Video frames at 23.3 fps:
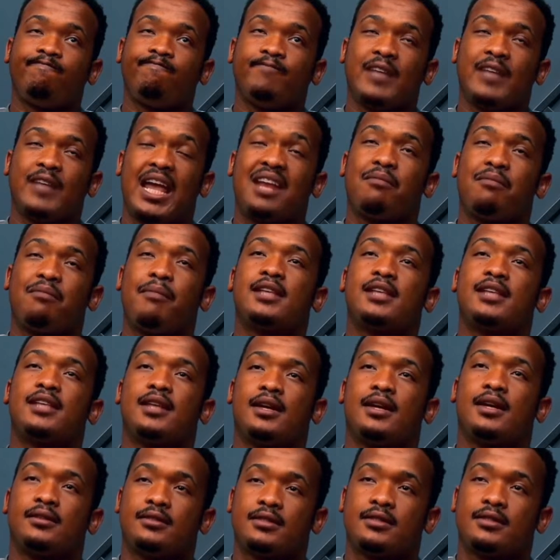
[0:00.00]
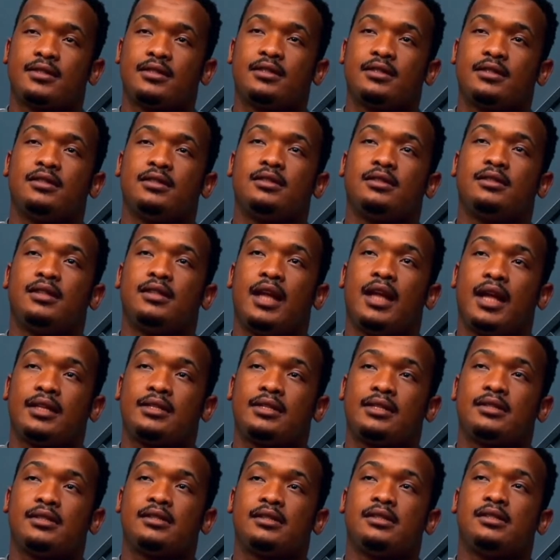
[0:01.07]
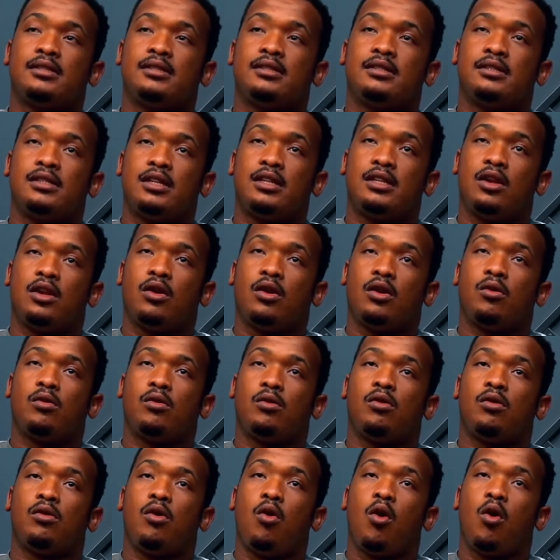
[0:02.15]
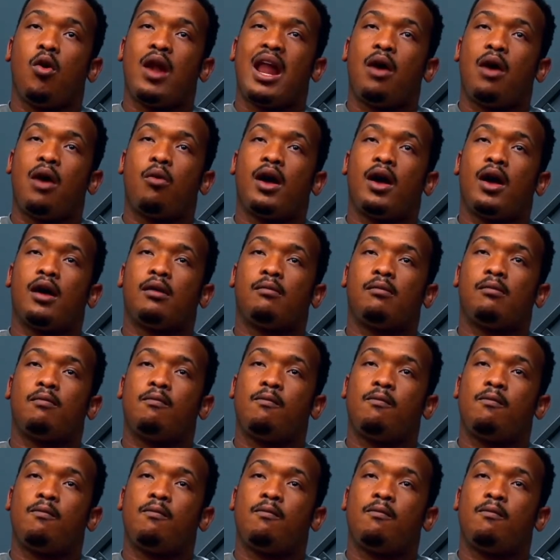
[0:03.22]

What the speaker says: It makes sense that, you know, all our